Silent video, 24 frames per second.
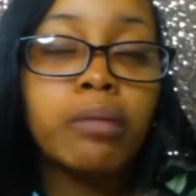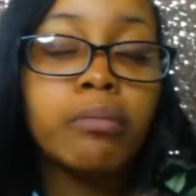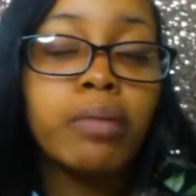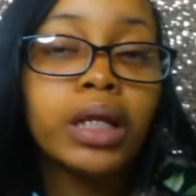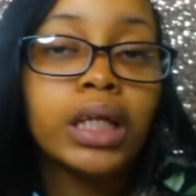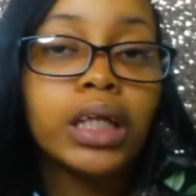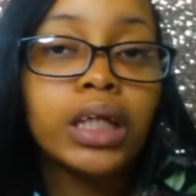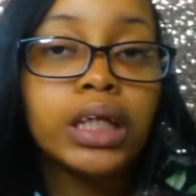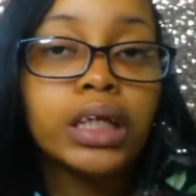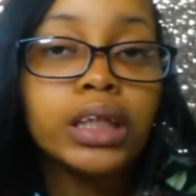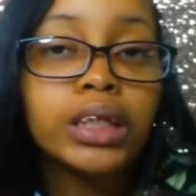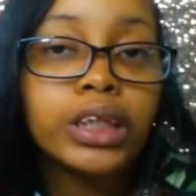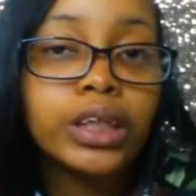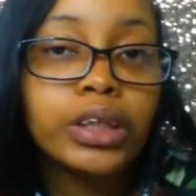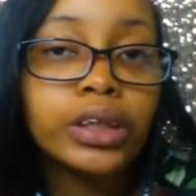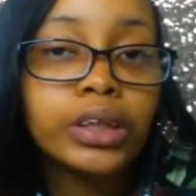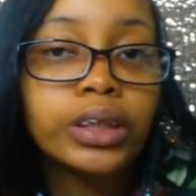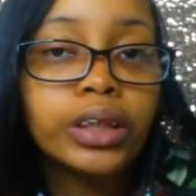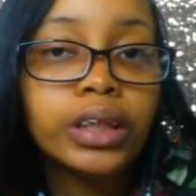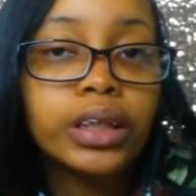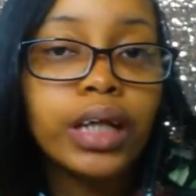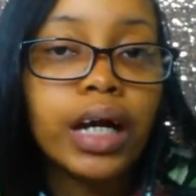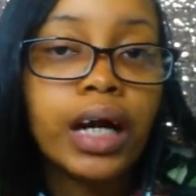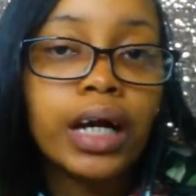Melanie
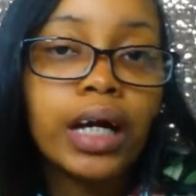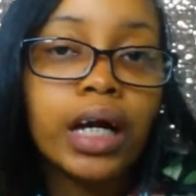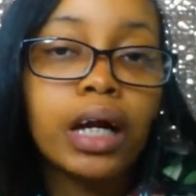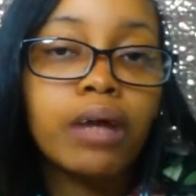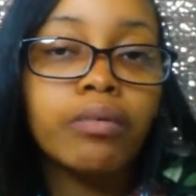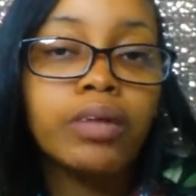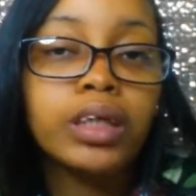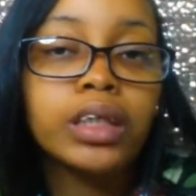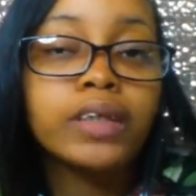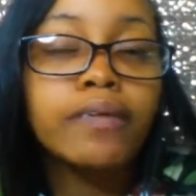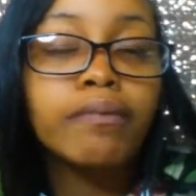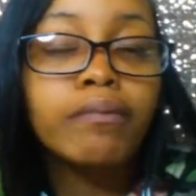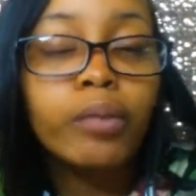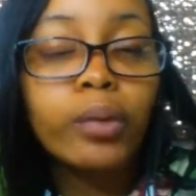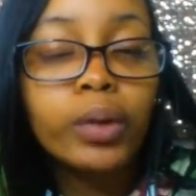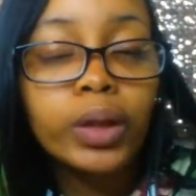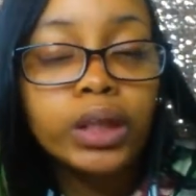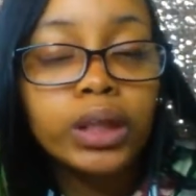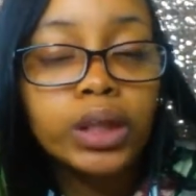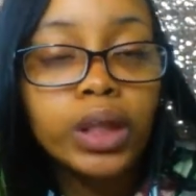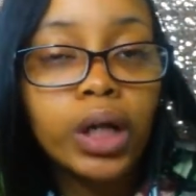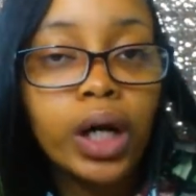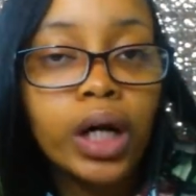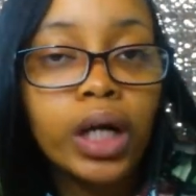Dickerson. I gave this four
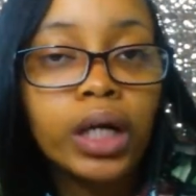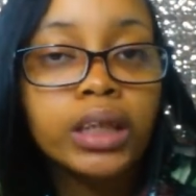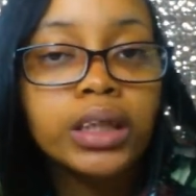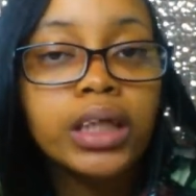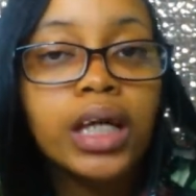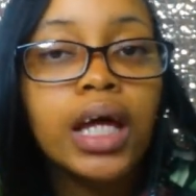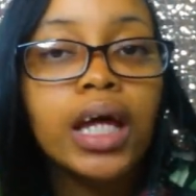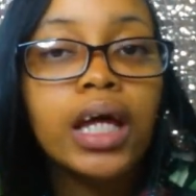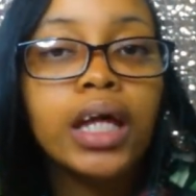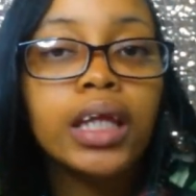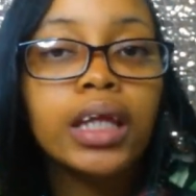stars.